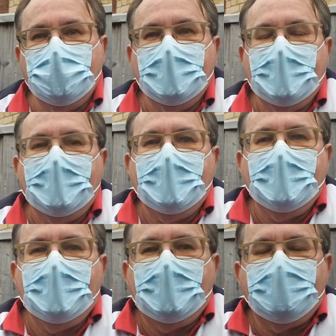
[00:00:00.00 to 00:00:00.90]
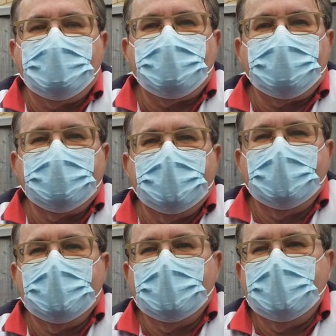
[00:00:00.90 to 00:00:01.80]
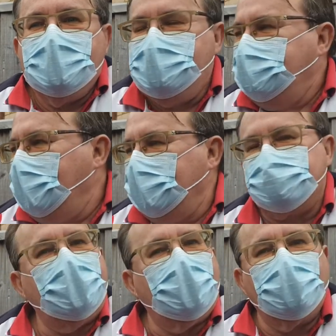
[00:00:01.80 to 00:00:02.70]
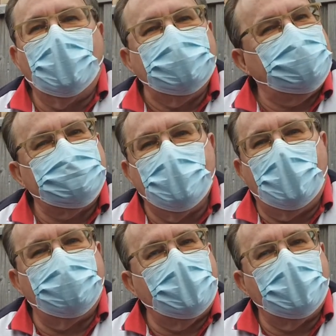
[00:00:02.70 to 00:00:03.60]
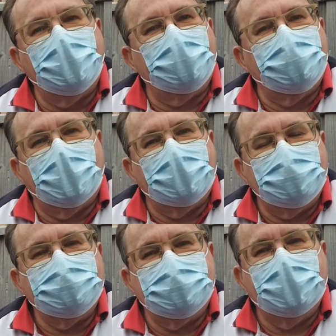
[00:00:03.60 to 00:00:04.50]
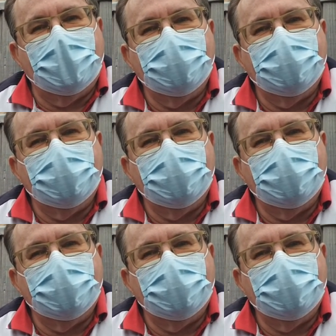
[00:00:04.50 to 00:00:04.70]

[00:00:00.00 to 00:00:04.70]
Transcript: We left about seven. Yeah, it's we a long way seven. to drive. It is, but yeah.